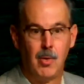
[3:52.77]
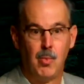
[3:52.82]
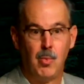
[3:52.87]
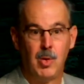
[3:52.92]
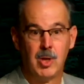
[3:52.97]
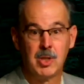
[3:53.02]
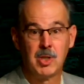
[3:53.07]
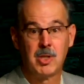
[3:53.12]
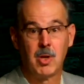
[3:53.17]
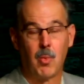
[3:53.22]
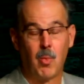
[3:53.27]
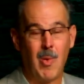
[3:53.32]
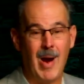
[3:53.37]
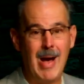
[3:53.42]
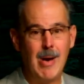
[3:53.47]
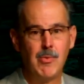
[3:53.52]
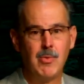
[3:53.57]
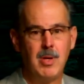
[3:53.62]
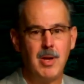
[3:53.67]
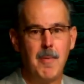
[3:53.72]
We're
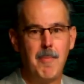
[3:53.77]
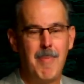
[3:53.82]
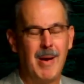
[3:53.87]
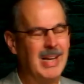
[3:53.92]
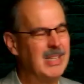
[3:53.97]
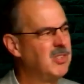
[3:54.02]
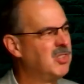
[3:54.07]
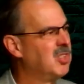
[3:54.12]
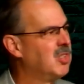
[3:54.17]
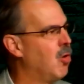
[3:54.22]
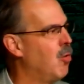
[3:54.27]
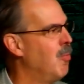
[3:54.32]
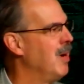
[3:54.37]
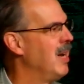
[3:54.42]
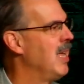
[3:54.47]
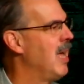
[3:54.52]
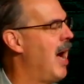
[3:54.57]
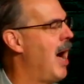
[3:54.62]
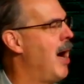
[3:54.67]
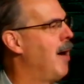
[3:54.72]
surrounded by so
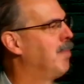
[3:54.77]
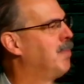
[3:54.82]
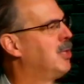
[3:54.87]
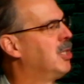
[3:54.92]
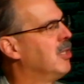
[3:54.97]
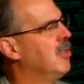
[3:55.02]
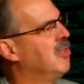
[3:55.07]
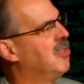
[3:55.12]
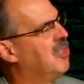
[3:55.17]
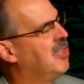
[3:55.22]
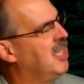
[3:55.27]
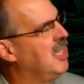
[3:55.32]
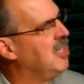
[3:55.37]
many options